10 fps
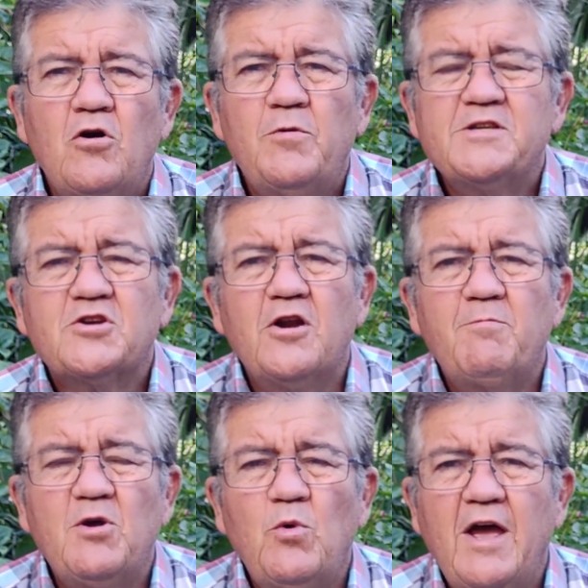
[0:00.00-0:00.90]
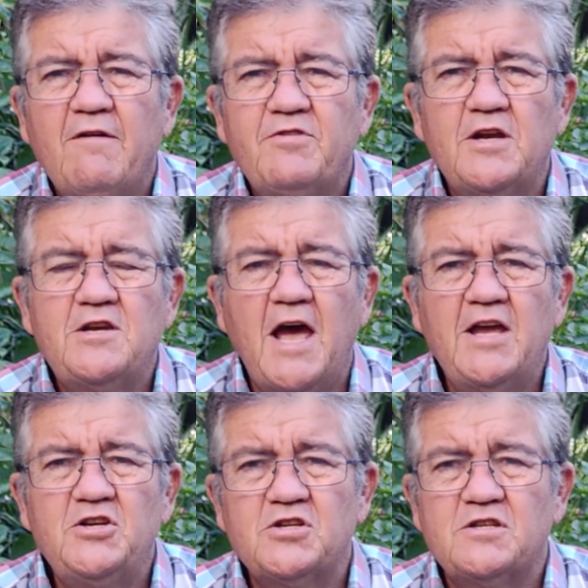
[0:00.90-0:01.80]
Always got to be aware of the
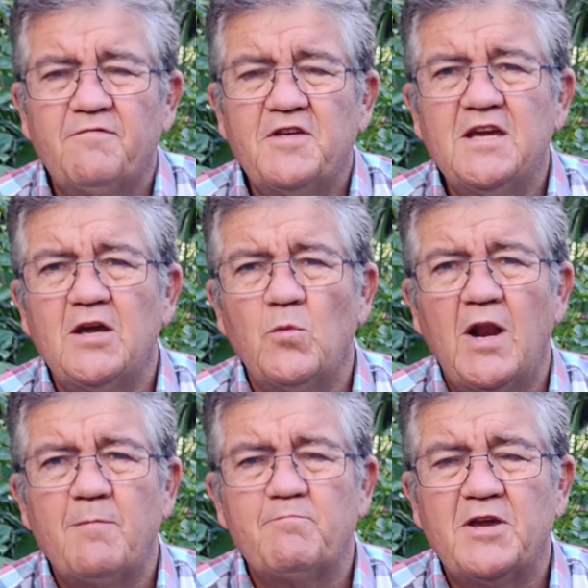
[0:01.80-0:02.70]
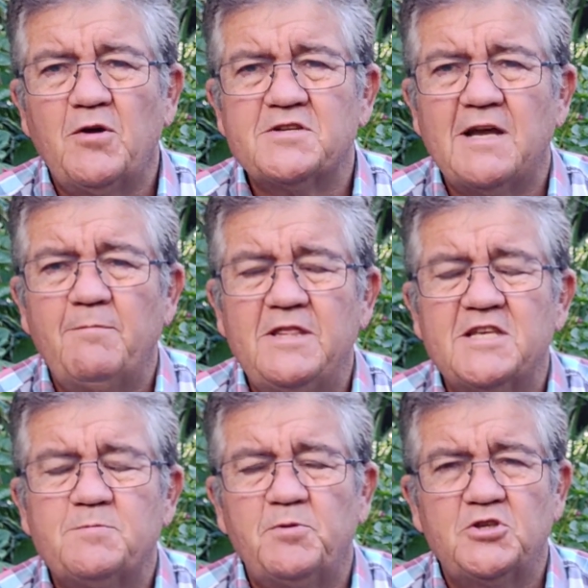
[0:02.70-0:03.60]
dangers of thinking, well, because I'm in
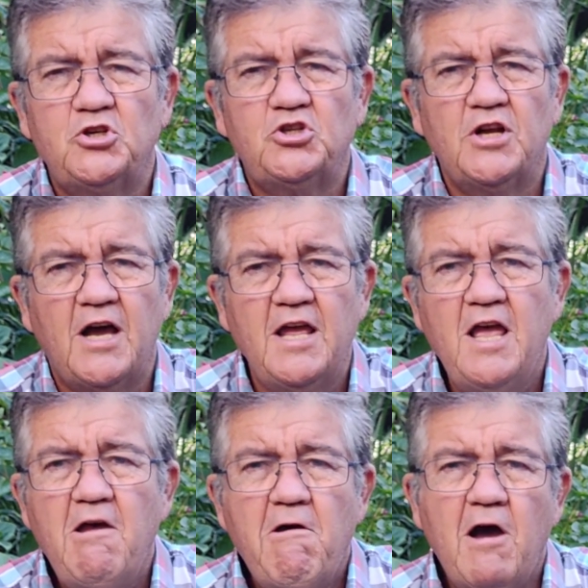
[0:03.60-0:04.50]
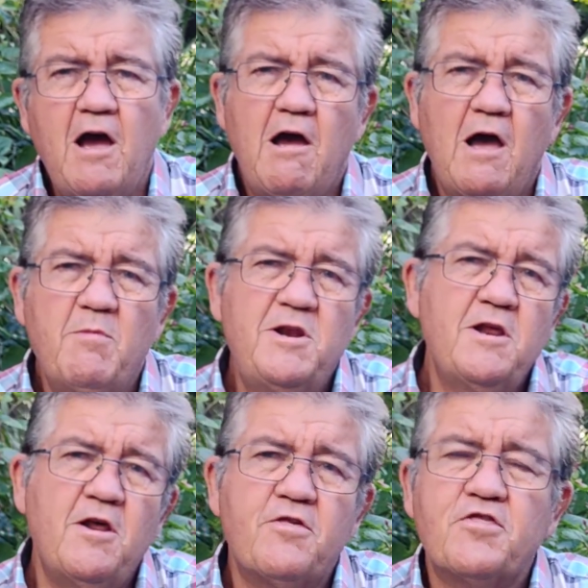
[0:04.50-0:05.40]
this position, I'm in
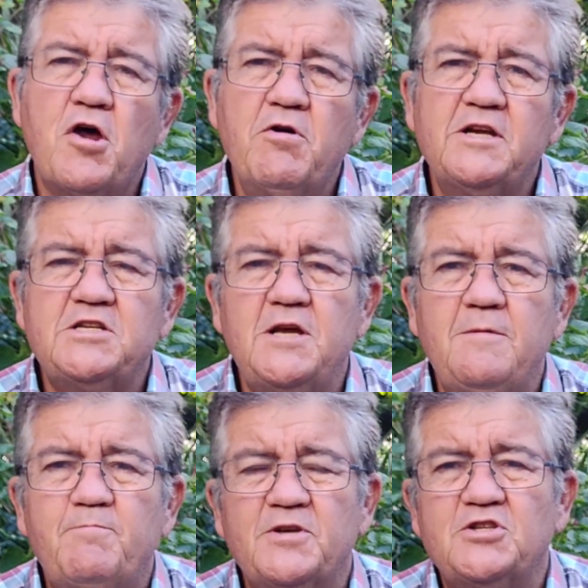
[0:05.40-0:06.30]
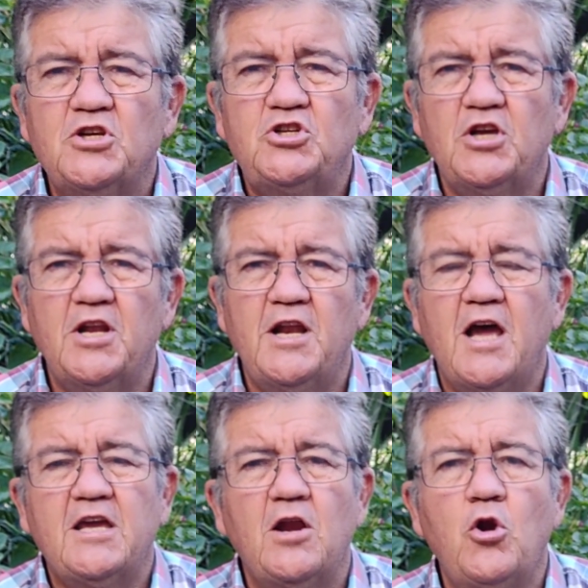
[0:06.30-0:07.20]
an authority position and
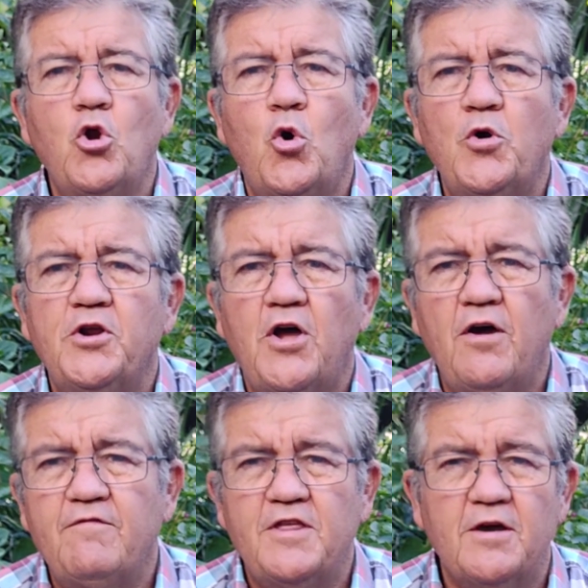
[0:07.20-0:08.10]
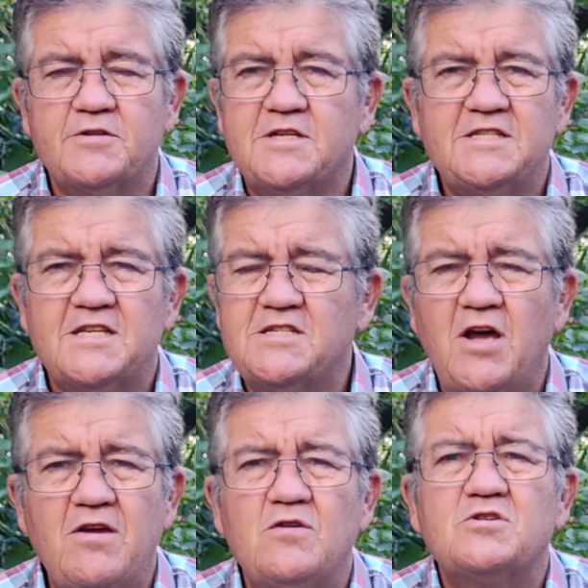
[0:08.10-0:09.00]
I can lord it over those. He says,
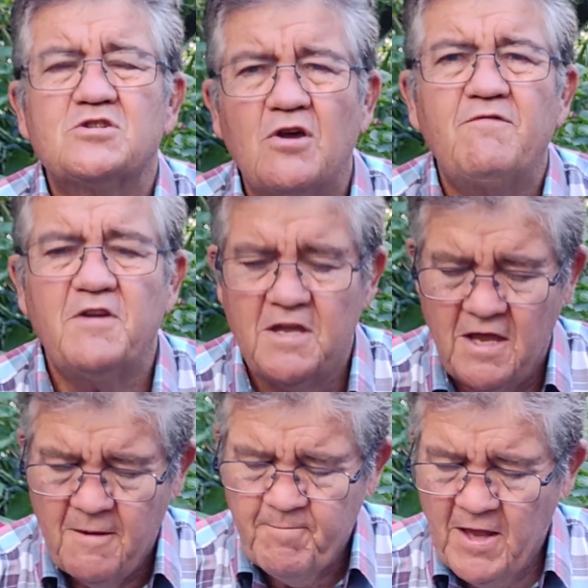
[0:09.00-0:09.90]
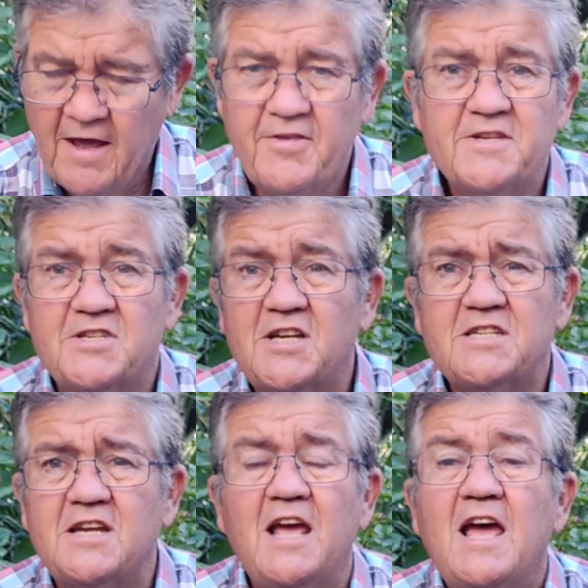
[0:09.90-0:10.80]
no, you're serving others
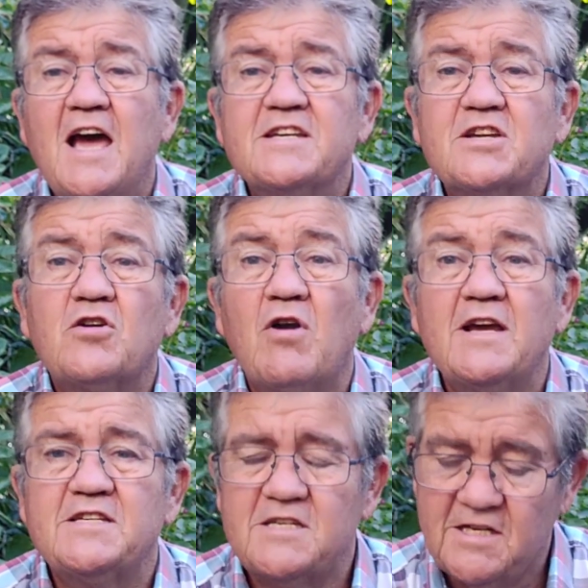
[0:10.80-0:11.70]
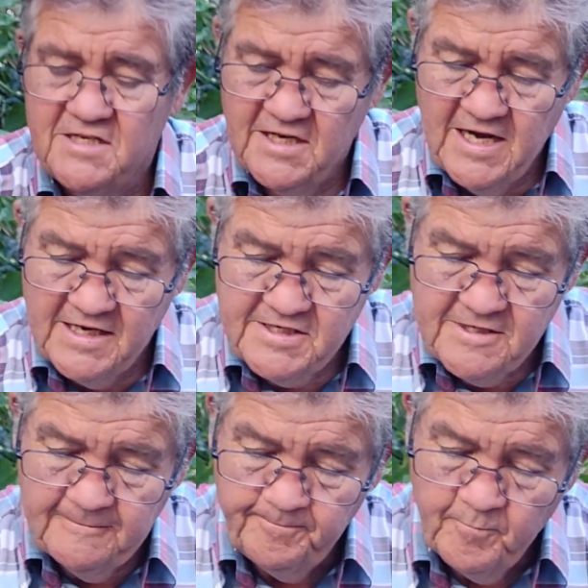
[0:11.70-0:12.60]
just as Christ did us.